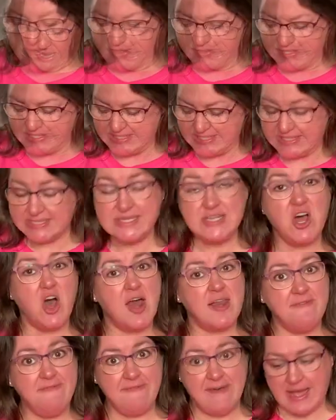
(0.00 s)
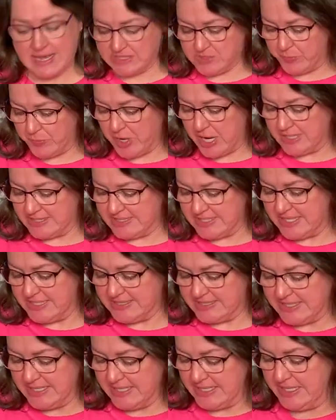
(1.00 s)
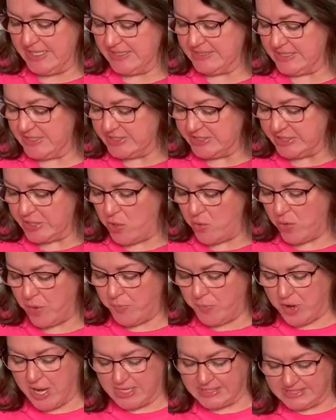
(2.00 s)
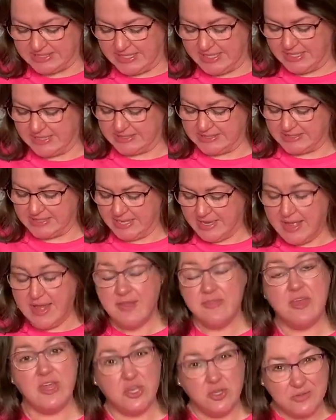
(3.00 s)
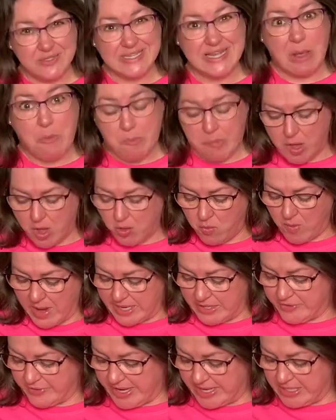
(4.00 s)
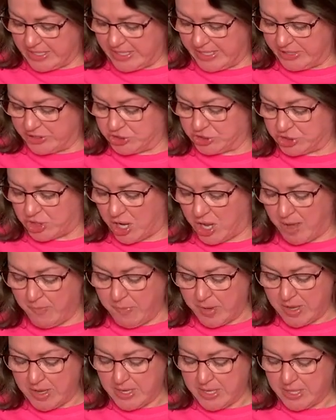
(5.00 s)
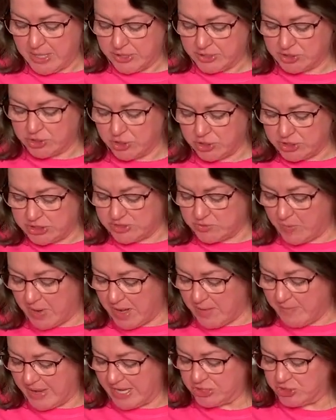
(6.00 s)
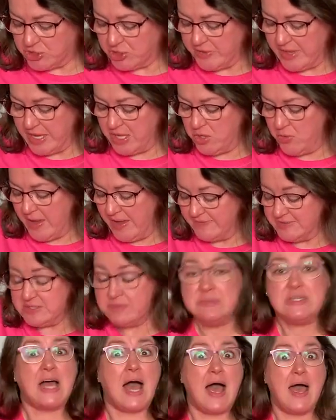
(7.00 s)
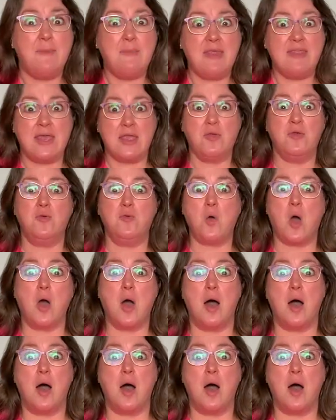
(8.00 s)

This is not a fast process. It is a slower process than using a ball winder at a knit shop. So you just want to make sure that you have some time and that you